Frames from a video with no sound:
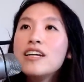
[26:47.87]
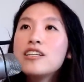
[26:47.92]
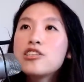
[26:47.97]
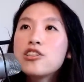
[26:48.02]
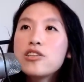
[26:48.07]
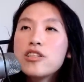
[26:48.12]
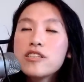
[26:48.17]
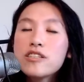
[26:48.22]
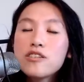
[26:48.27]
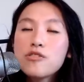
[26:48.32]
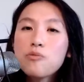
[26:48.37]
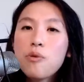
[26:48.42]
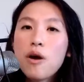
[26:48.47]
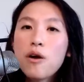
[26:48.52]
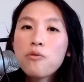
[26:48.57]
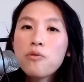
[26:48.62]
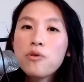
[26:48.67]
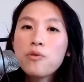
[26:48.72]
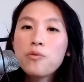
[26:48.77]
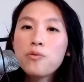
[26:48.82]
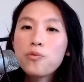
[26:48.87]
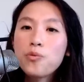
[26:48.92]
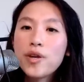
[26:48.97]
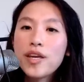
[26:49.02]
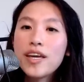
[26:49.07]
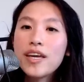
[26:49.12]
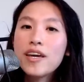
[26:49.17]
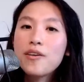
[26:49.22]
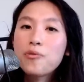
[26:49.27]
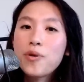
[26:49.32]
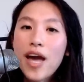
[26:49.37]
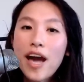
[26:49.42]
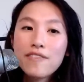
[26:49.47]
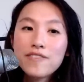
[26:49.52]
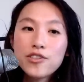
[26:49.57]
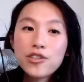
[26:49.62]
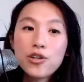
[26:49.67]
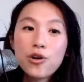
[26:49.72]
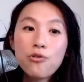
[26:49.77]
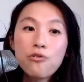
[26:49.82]
So this is why when we we have
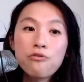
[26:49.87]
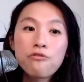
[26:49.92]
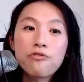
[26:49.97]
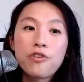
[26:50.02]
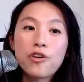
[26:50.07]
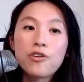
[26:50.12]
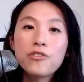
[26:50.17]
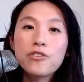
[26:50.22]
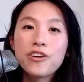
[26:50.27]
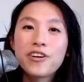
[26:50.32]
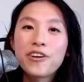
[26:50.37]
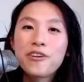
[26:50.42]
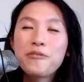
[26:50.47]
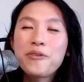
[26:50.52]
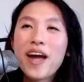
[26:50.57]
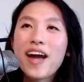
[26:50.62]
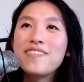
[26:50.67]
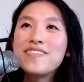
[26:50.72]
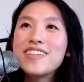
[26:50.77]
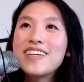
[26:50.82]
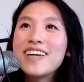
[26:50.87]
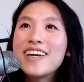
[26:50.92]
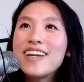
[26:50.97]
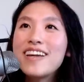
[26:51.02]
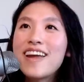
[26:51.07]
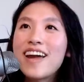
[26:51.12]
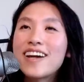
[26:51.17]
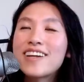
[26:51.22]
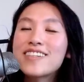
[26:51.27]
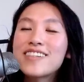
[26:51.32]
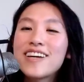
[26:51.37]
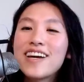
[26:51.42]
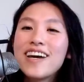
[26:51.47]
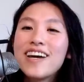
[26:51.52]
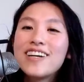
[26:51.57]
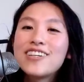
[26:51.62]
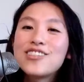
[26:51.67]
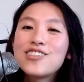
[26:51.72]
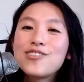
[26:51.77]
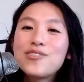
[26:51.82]
to go further, we have to connect
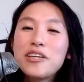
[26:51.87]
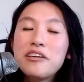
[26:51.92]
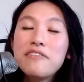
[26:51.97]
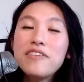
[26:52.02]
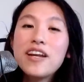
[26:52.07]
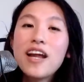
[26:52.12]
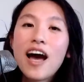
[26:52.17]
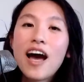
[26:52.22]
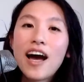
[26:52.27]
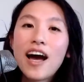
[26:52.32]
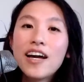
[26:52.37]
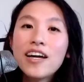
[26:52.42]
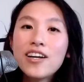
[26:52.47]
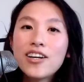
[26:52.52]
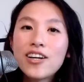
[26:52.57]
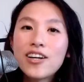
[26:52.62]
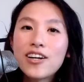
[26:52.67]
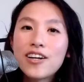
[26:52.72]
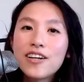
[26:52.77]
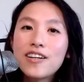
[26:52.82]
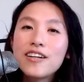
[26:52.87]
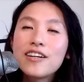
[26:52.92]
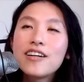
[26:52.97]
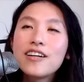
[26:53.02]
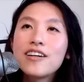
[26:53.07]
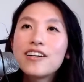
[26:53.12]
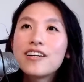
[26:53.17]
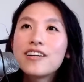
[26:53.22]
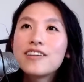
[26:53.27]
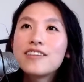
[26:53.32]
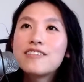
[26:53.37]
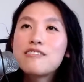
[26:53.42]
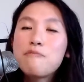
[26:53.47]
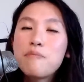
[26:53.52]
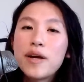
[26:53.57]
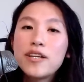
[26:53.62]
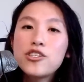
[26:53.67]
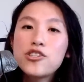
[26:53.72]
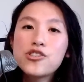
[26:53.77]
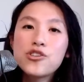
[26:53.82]
to even higher
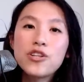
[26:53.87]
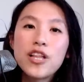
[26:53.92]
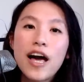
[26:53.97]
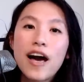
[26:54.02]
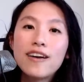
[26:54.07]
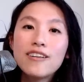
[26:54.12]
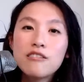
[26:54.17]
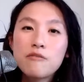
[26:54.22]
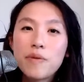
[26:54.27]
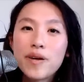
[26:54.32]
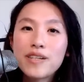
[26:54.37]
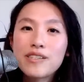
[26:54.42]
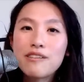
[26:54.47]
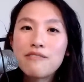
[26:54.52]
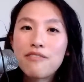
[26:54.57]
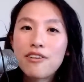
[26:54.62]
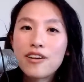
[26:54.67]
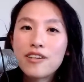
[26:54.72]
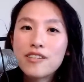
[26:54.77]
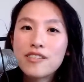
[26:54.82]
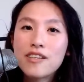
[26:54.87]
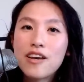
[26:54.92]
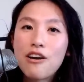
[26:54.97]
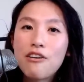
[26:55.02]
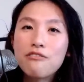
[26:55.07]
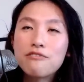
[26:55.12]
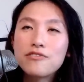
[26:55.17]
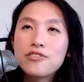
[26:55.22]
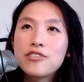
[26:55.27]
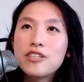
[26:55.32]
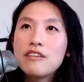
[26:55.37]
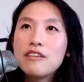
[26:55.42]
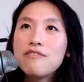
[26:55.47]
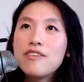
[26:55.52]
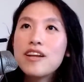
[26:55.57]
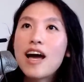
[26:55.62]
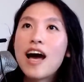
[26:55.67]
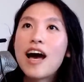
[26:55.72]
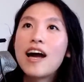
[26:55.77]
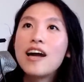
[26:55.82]
dimensional aspects of ourself, to
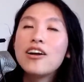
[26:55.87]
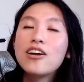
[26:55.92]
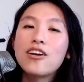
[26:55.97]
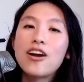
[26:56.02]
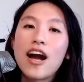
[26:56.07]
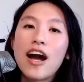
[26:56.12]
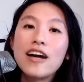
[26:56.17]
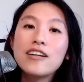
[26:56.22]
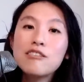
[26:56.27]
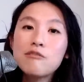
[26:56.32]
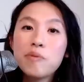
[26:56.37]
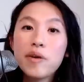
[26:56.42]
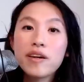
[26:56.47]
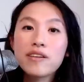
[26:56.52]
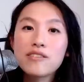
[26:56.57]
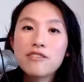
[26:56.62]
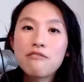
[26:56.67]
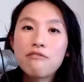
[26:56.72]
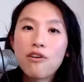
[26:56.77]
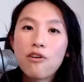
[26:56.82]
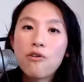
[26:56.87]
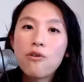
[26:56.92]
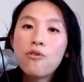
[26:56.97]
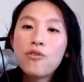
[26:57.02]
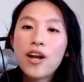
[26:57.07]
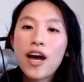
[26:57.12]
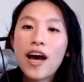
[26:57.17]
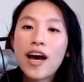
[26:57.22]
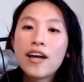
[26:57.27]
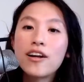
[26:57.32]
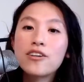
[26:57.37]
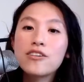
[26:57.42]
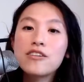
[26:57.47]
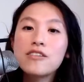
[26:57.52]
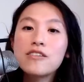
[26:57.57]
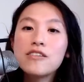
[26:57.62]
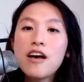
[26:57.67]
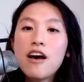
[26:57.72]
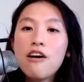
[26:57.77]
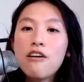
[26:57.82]
even higher aspects of our own higher
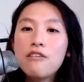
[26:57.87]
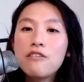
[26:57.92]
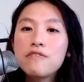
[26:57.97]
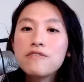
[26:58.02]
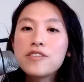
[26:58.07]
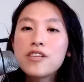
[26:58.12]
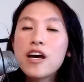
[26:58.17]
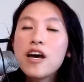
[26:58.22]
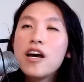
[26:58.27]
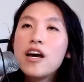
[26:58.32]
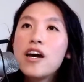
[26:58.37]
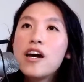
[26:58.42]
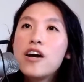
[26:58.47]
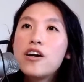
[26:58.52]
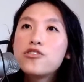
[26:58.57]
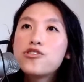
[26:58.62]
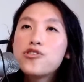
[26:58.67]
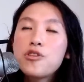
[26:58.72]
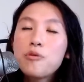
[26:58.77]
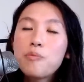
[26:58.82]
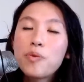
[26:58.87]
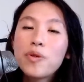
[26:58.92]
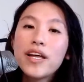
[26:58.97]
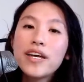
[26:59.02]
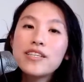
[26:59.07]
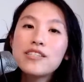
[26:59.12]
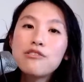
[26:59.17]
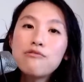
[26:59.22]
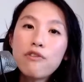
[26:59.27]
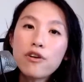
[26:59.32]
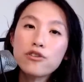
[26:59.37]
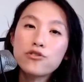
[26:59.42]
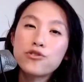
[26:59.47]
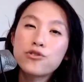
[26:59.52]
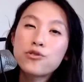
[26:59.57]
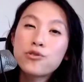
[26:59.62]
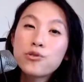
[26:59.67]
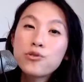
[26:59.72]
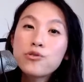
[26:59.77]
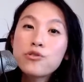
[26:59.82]
selves, to the place of our
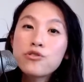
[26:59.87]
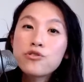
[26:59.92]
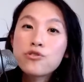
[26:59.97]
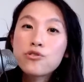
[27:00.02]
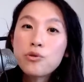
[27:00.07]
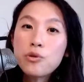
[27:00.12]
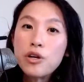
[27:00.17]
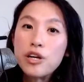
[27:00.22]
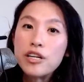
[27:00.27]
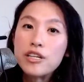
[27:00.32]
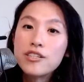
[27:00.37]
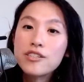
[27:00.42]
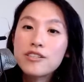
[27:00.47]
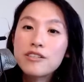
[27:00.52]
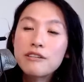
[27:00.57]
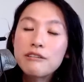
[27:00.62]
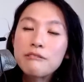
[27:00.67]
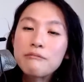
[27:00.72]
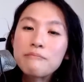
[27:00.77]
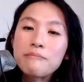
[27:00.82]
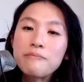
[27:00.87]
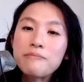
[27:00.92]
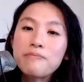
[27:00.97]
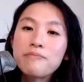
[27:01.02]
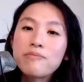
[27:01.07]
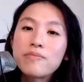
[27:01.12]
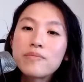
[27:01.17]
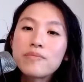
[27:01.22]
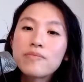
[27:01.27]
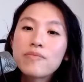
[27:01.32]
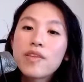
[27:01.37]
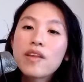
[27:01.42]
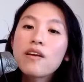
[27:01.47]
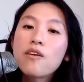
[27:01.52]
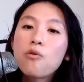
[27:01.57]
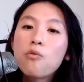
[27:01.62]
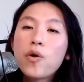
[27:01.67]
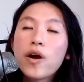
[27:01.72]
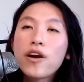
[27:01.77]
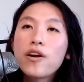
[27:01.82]
true source
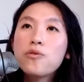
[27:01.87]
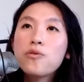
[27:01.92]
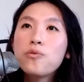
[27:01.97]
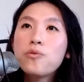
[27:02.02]
where